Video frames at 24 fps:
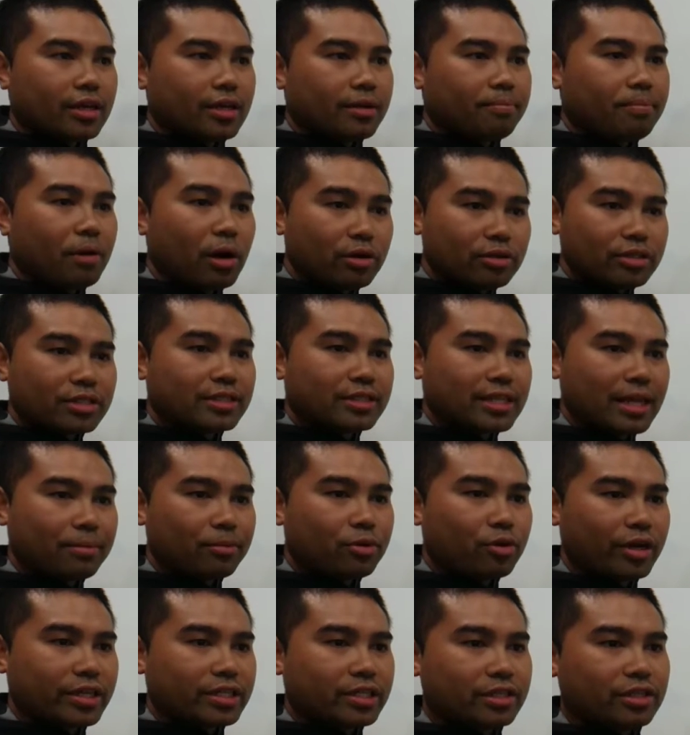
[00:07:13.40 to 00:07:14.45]
pose the same
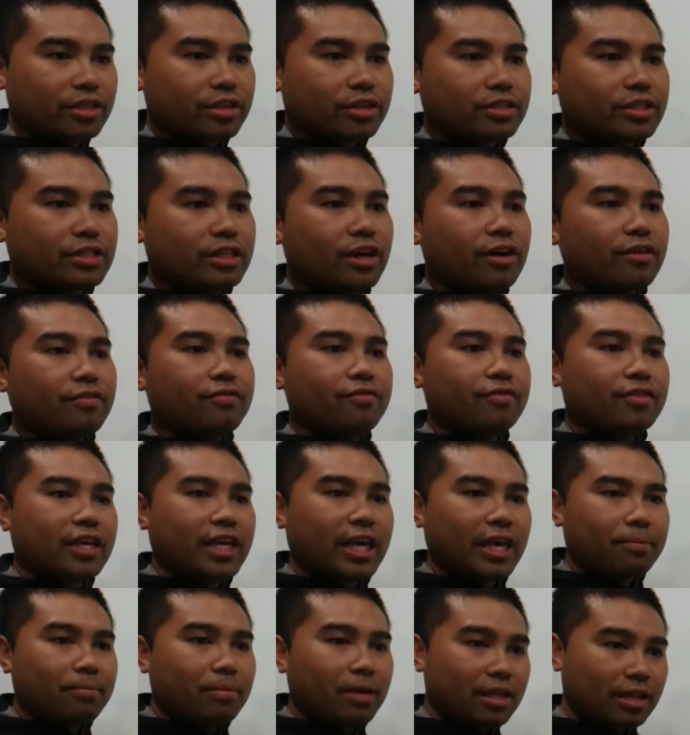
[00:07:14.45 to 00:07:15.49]
question to yourself.
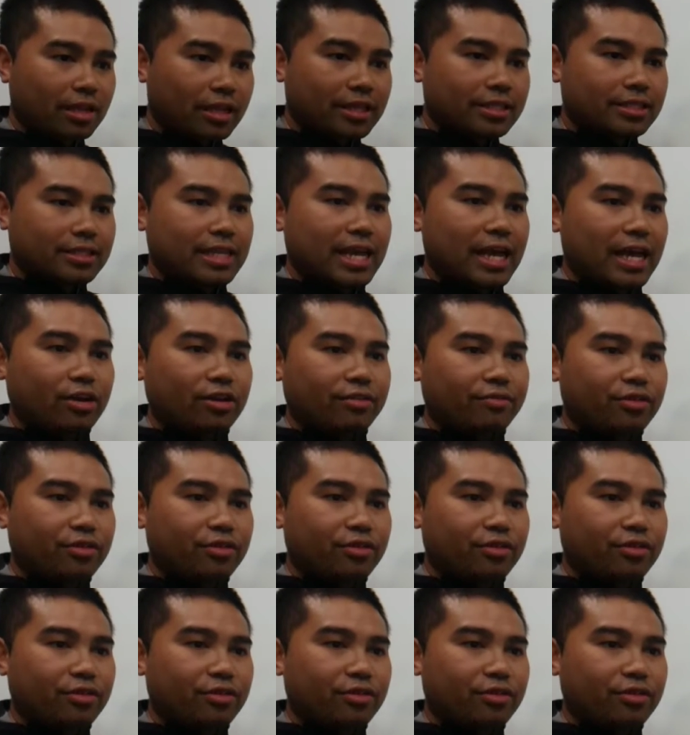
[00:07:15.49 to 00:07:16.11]
Keep a list down.